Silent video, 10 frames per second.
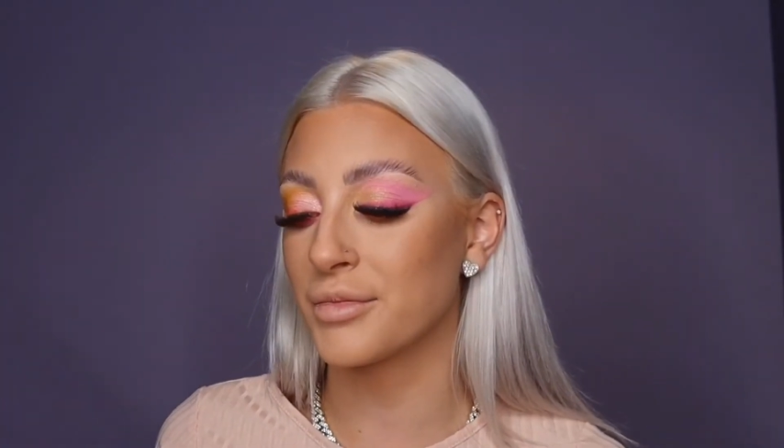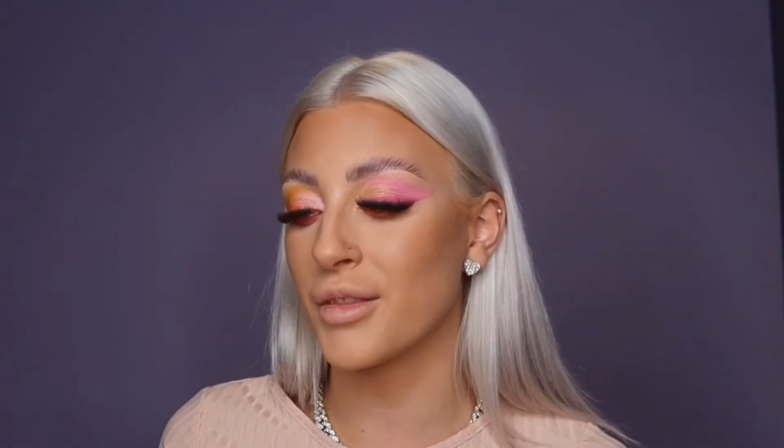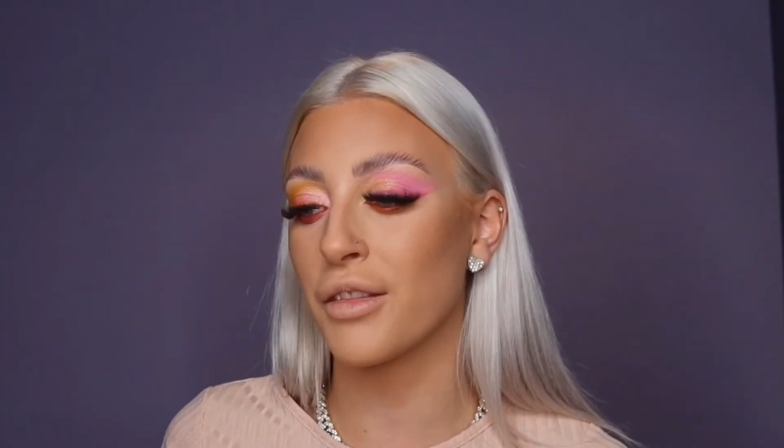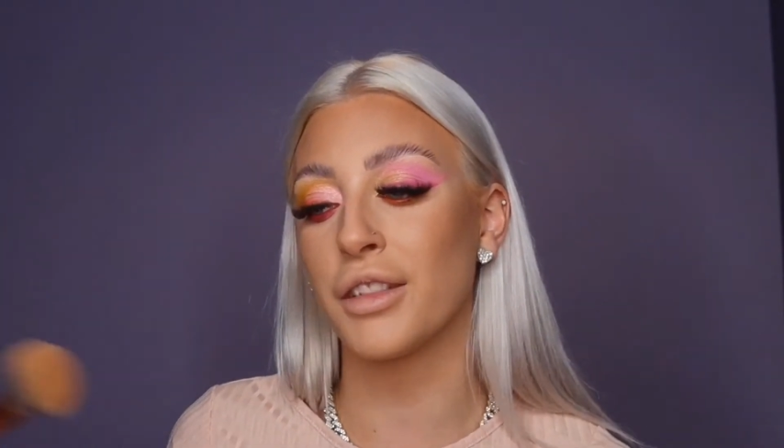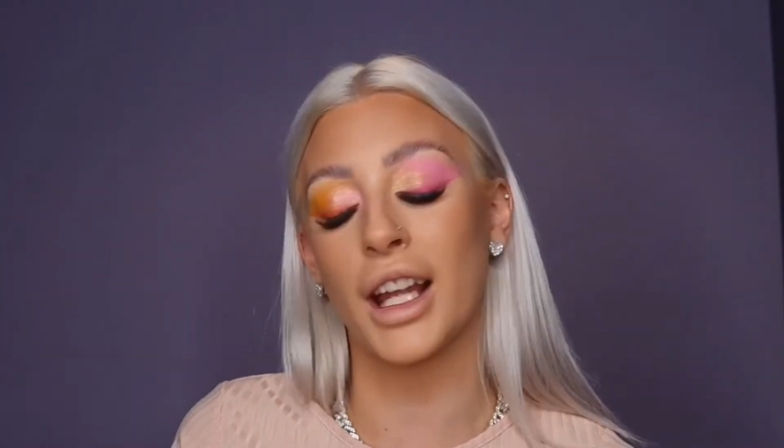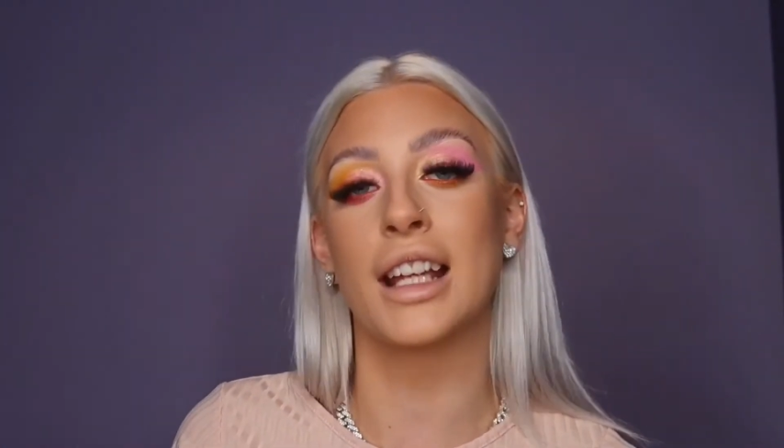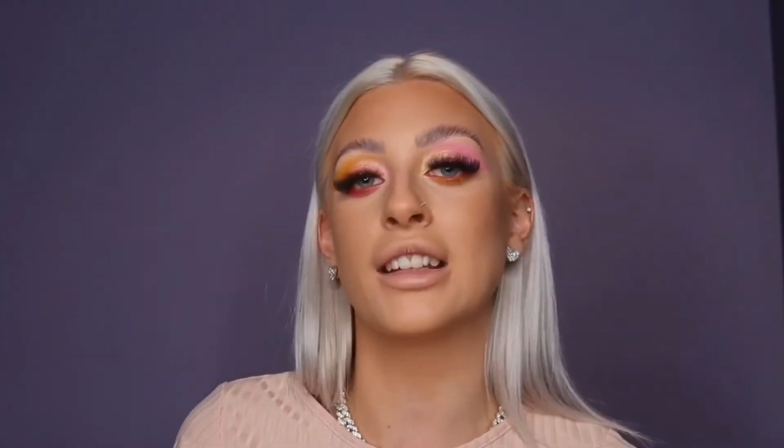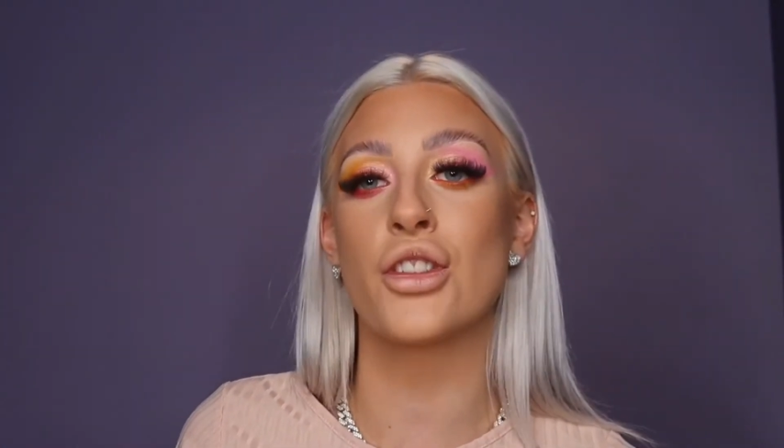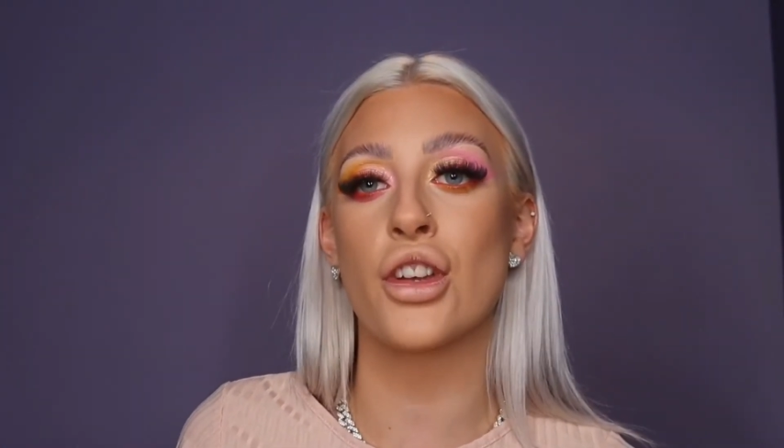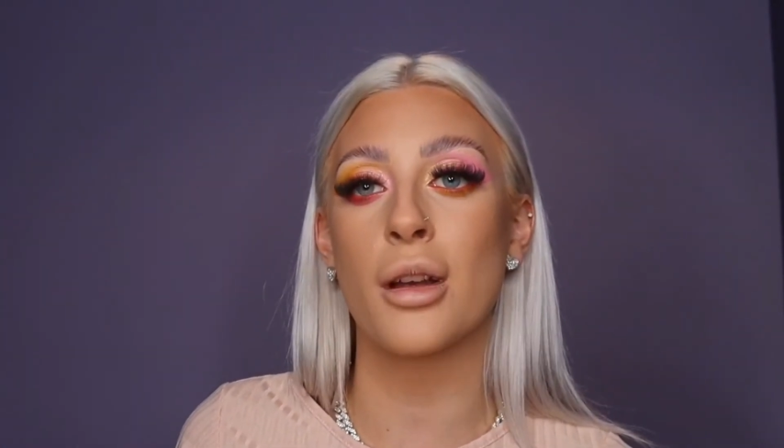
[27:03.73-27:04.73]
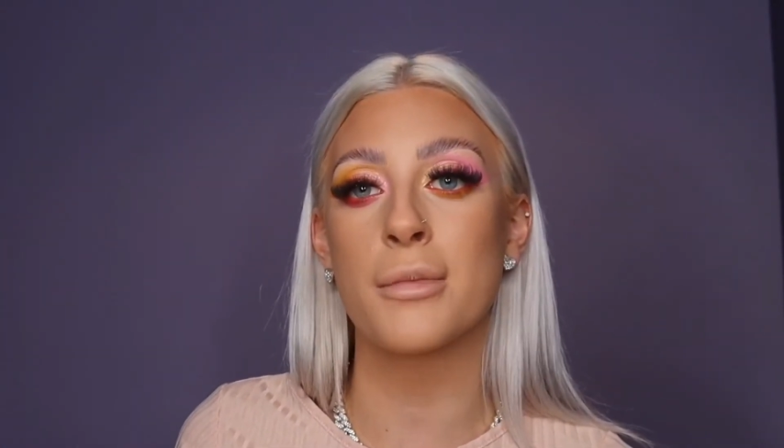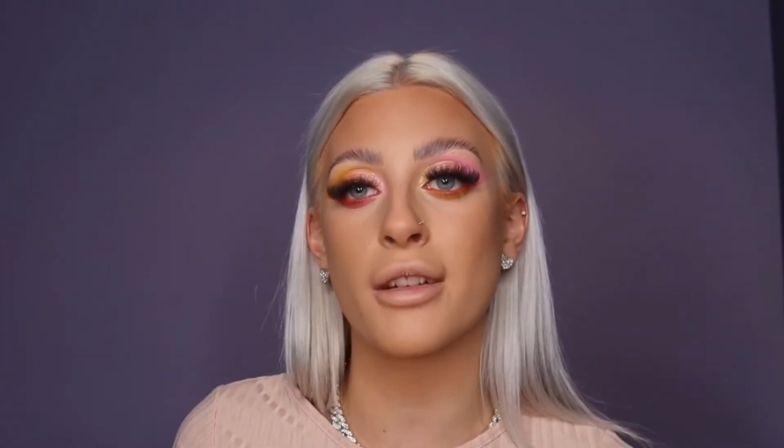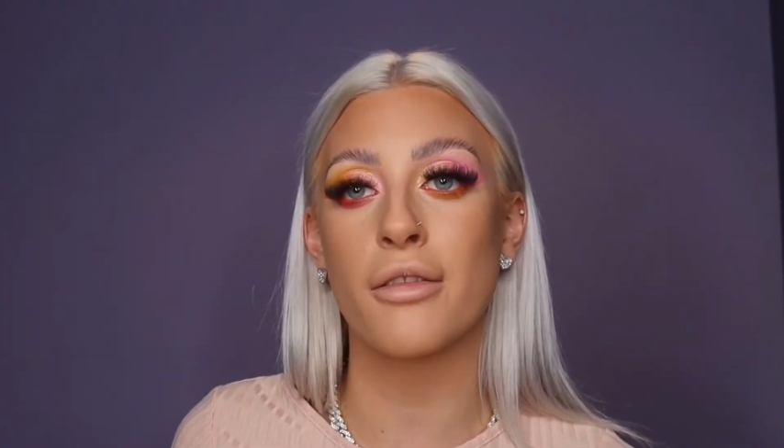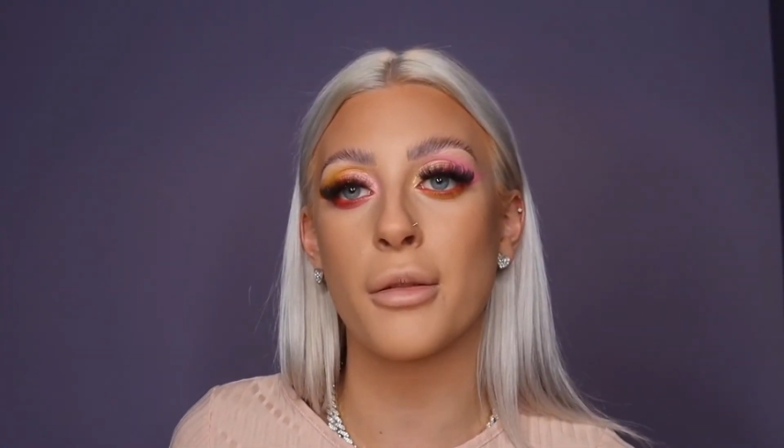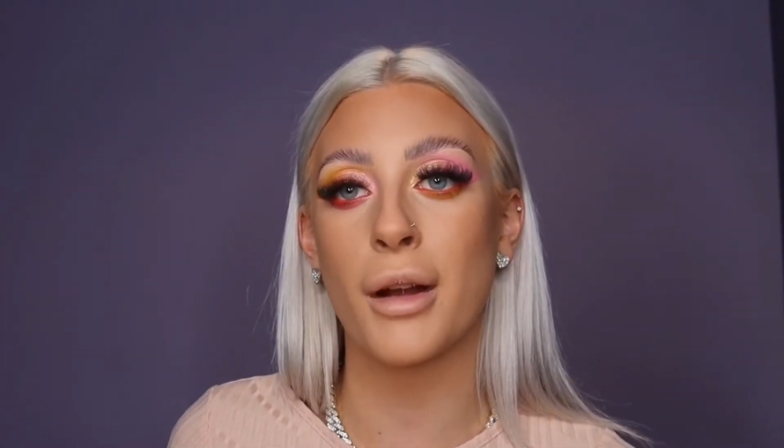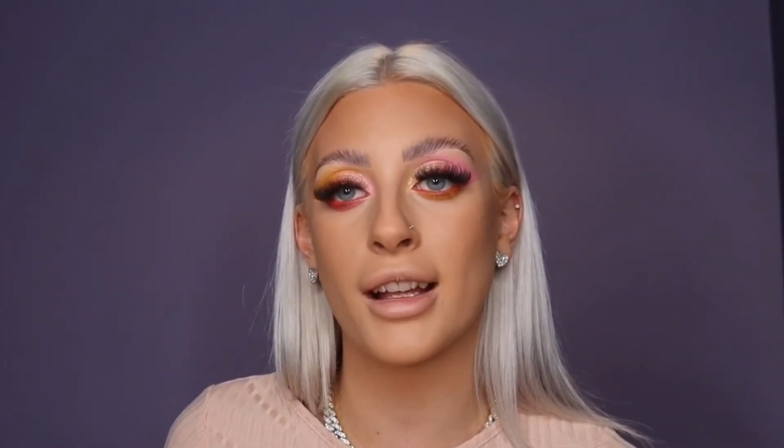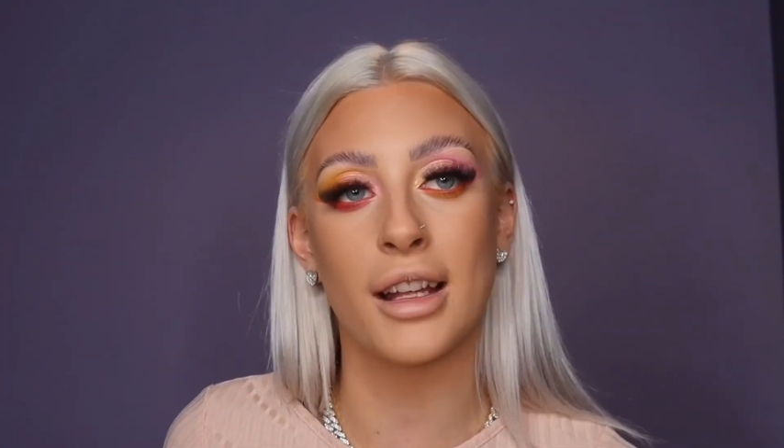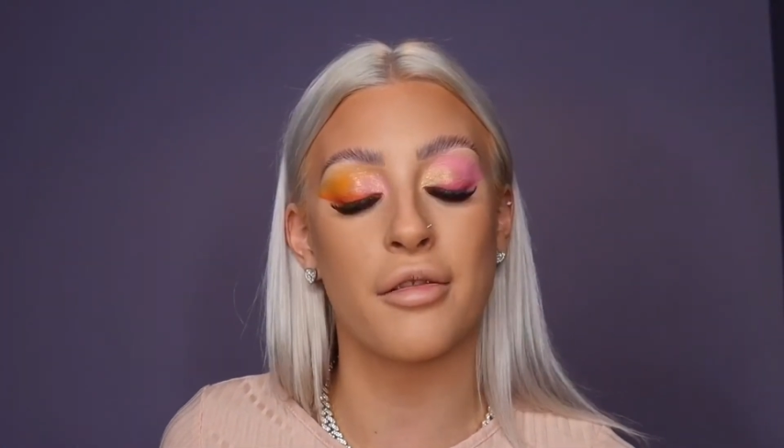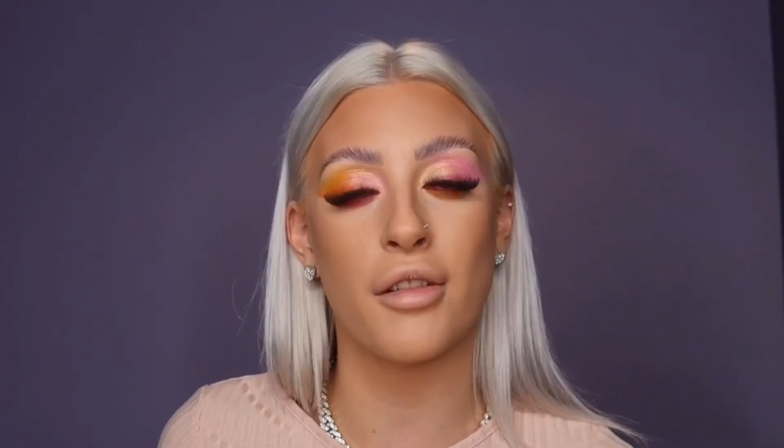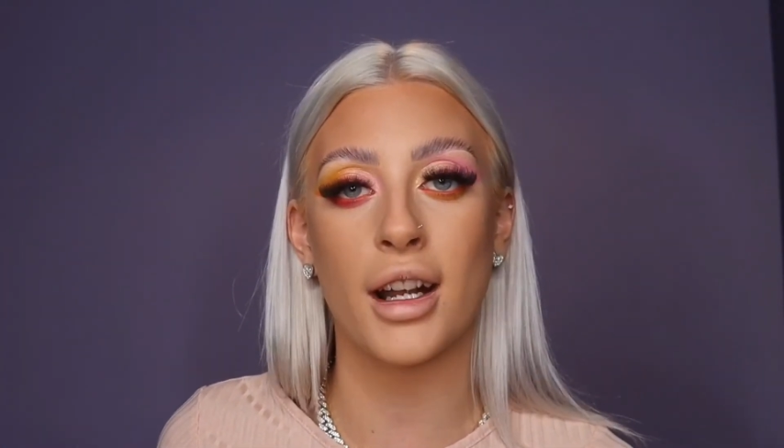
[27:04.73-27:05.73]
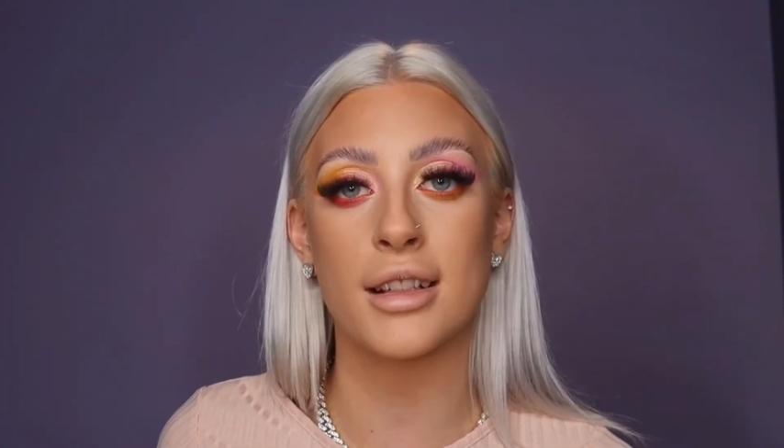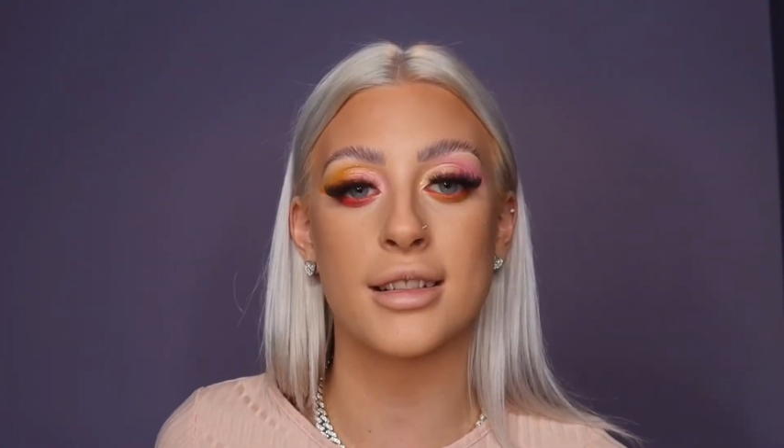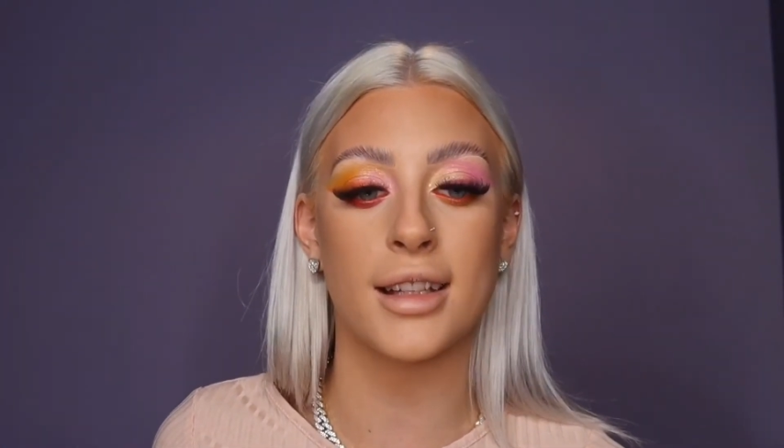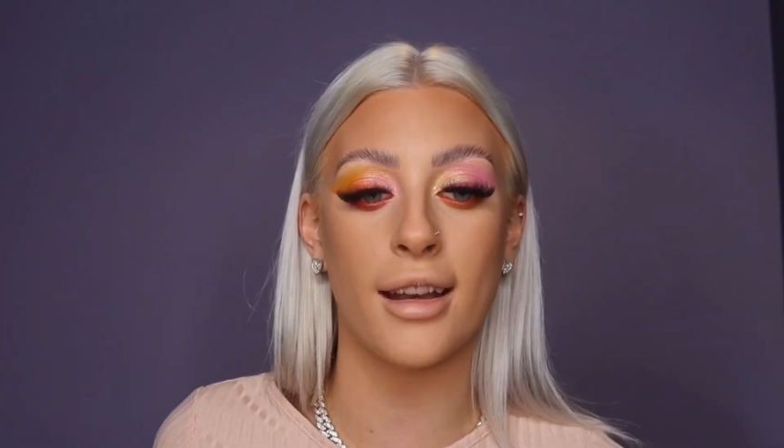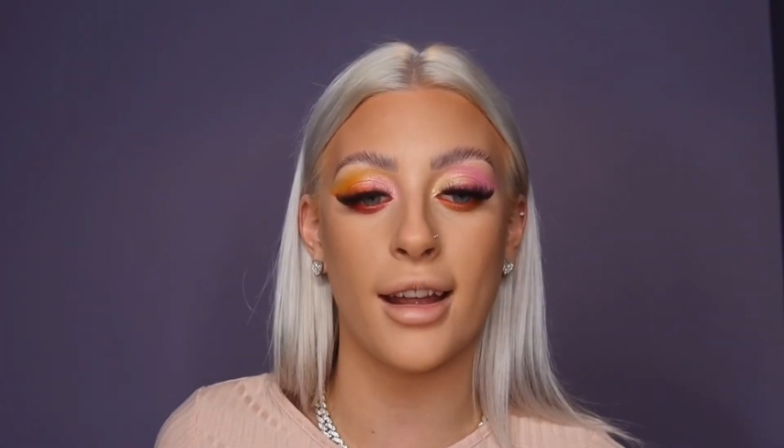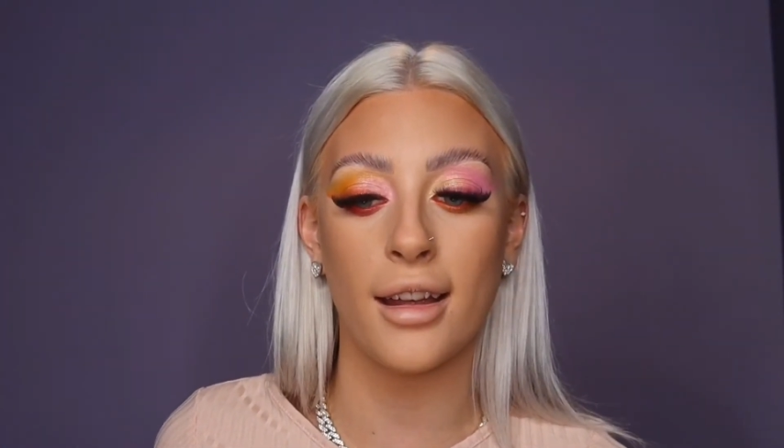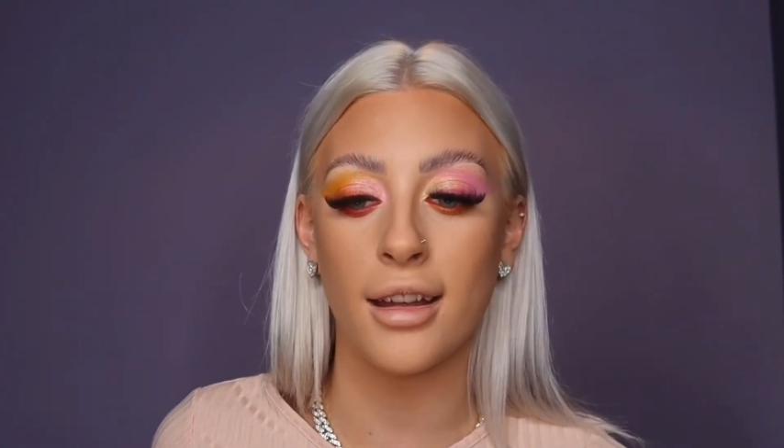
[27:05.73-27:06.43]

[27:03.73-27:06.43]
flicking the germs everywhere, left, right and centre.